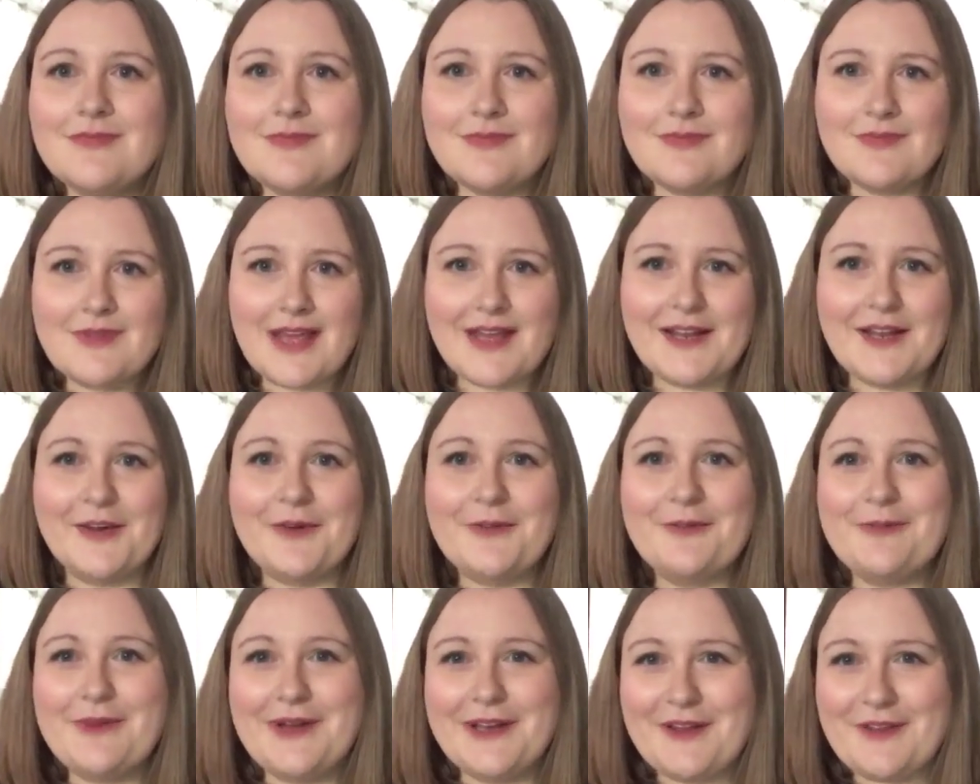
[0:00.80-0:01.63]
Hello,
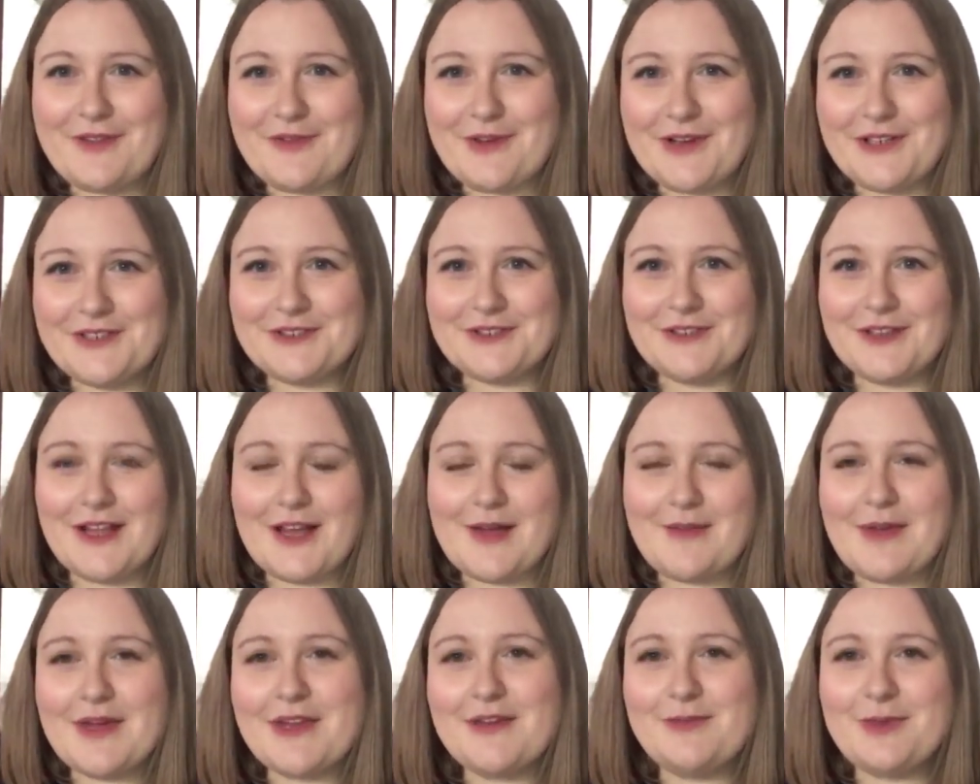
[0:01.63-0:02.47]
my name is Rachel.
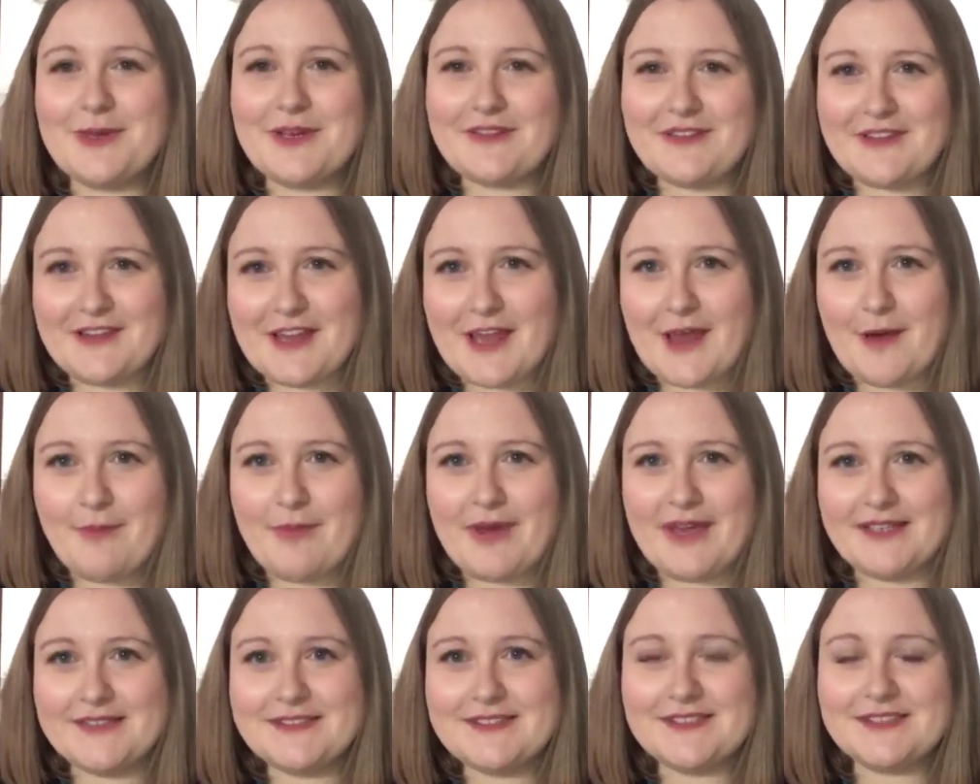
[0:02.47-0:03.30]
I'm Head of Policy and
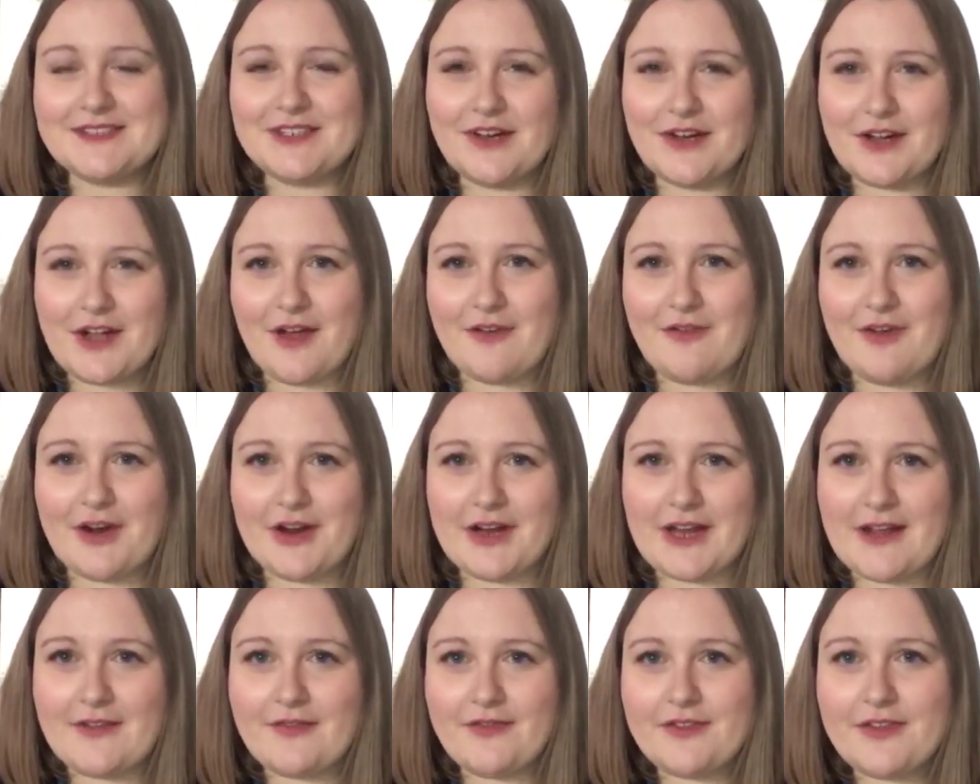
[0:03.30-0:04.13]
Campaigns at Target
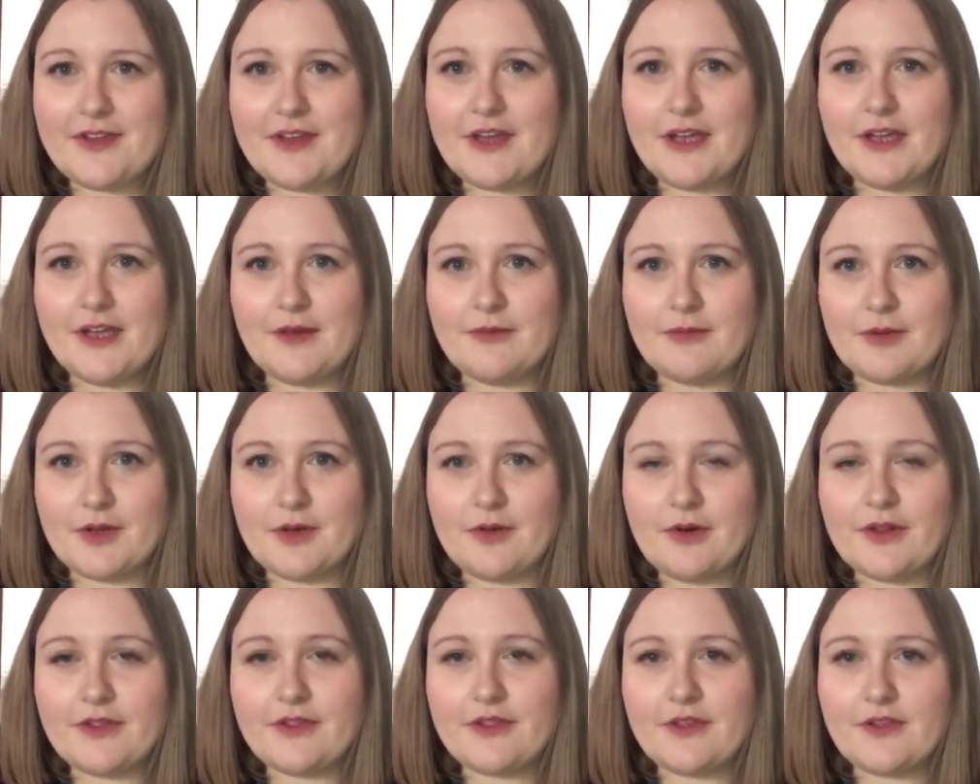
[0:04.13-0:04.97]
Ovarian Cancer, and I'm going
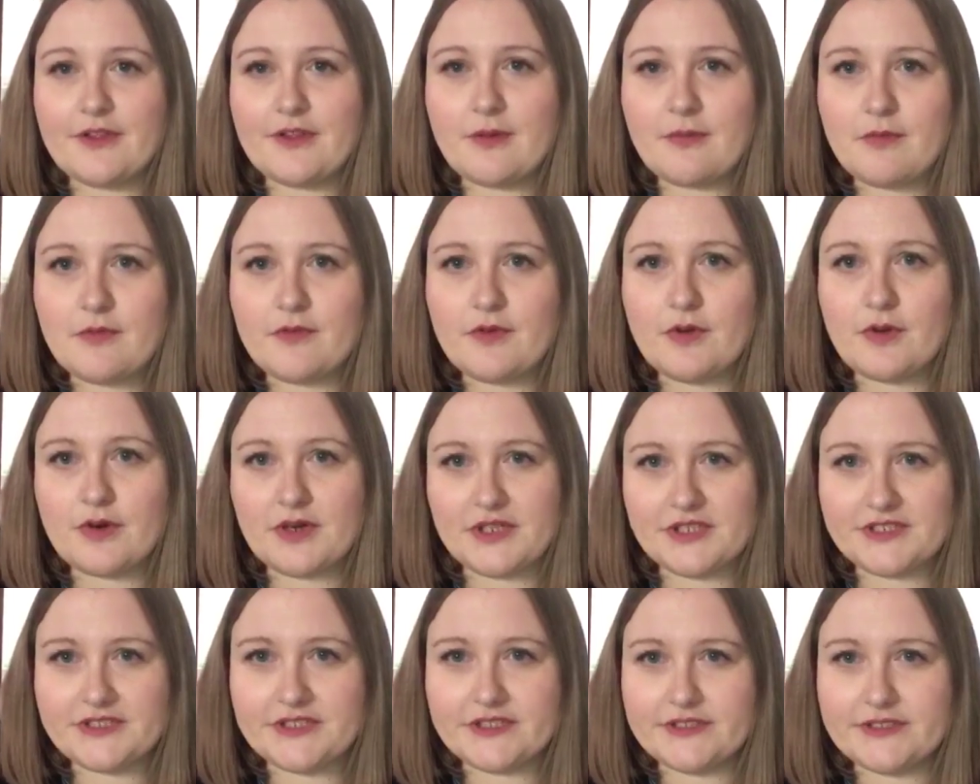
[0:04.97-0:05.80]
to answer some of your
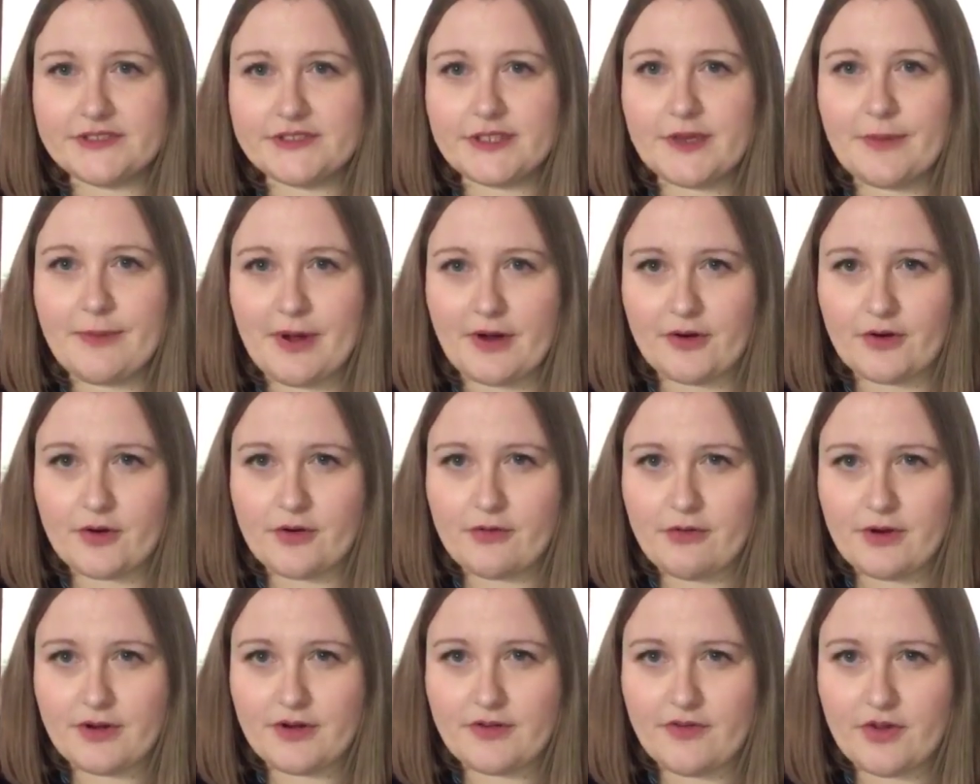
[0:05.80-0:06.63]
questions about
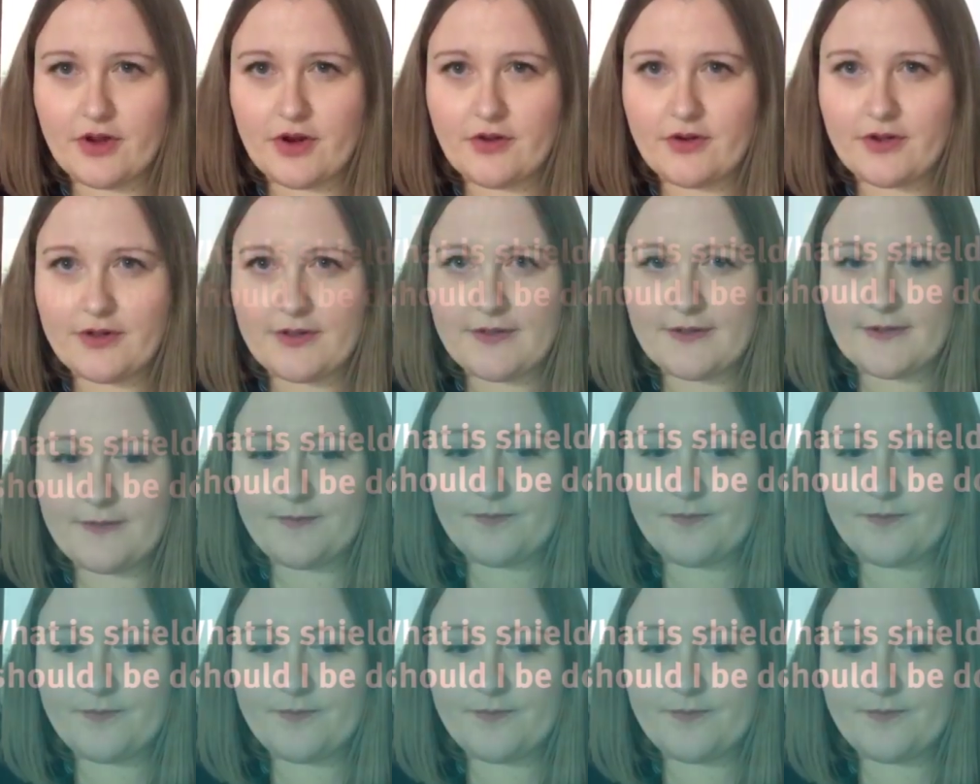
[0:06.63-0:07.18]
coronavirus.